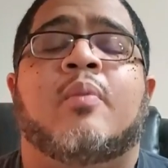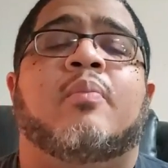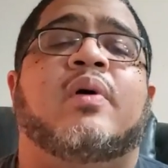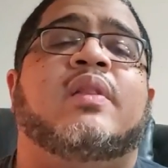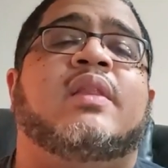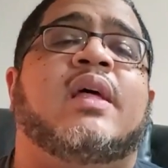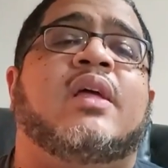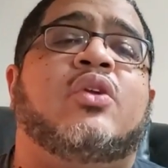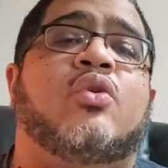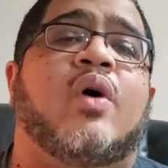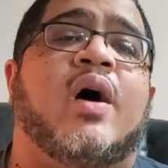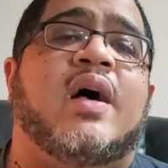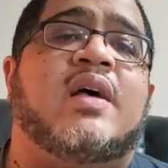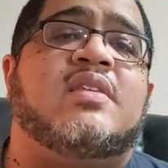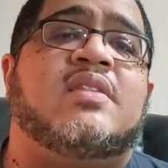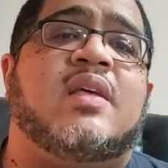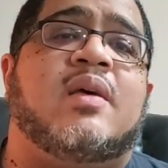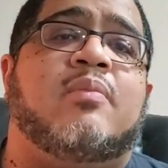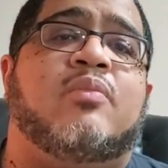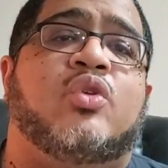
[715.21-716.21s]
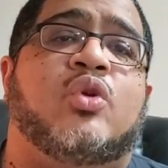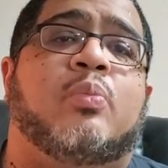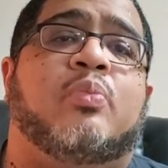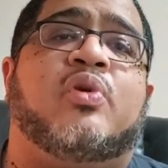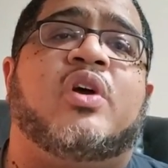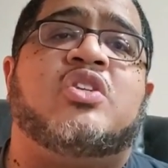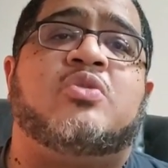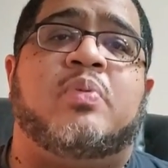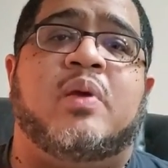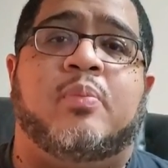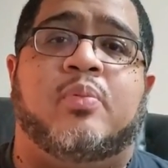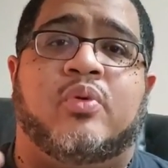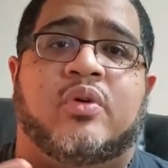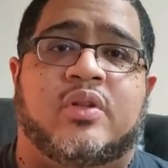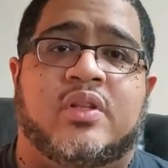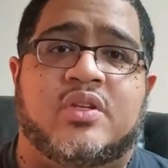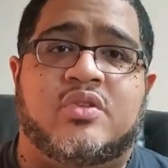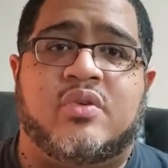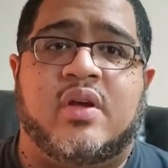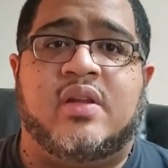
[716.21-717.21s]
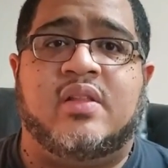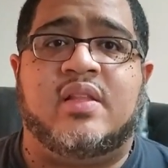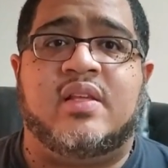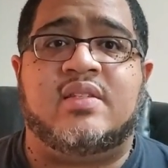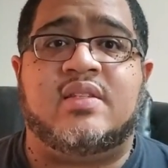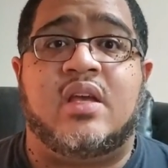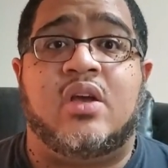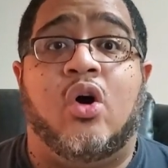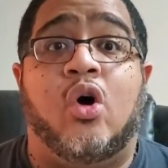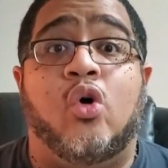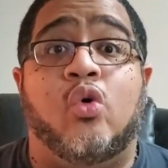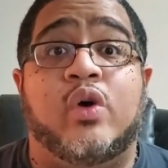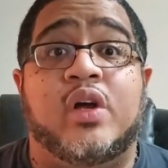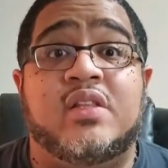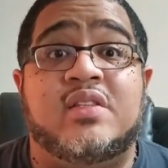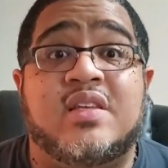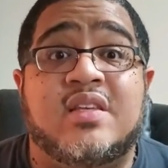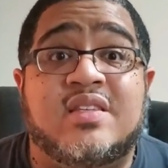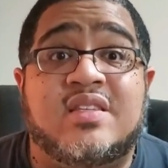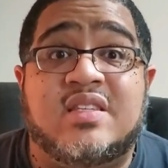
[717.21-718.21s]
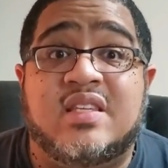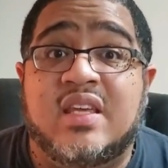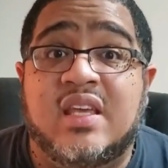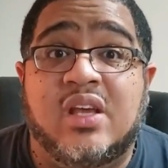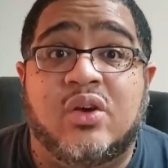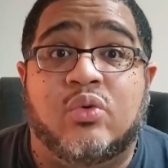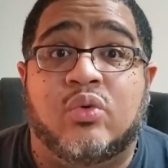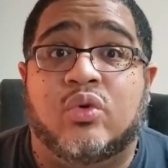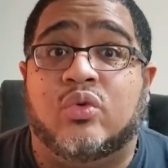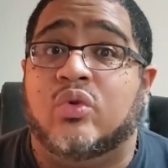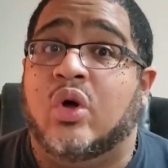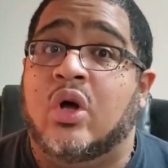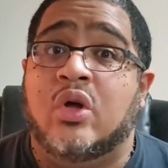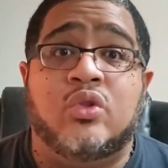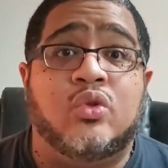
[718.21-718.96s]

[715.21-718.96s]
But then you ask them, you press people on this, right? And they say, "Oh, it's a sequel.